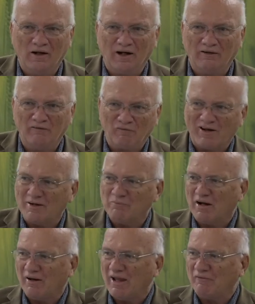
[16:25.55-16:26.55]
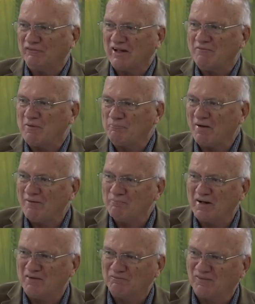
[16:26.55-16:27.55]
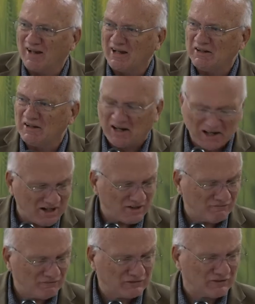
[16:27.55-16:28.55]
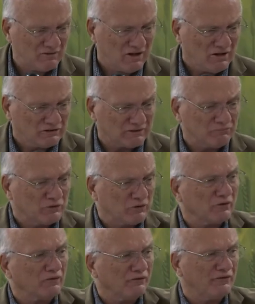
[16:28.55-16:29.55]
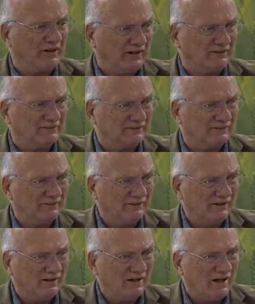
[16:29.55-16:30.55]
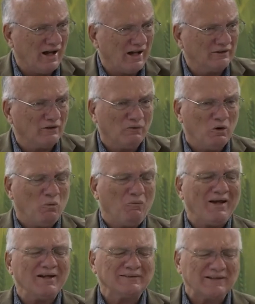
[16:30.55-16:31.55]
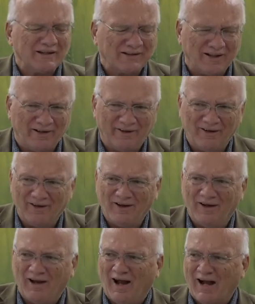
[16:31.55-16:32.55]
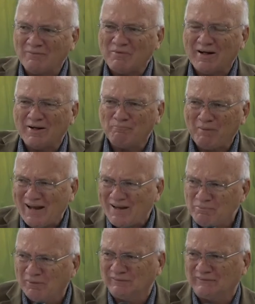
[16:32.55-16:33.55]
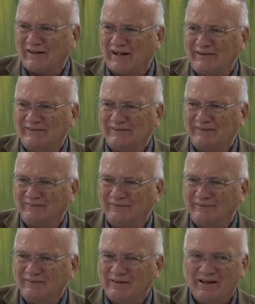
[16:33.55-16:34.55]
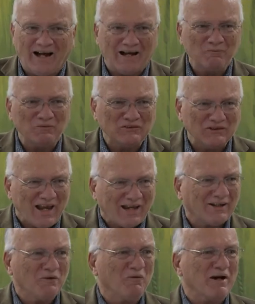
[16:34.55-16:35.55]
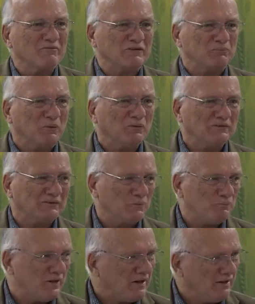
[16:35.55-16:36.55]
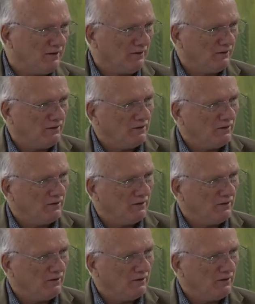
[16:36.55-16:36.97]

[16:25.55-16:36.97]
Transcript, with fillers: And right on my left came a pop up ad of some, some girl things. I go, wait a second, I'm on a Bible site. I'm exactly where I'm supposed to be.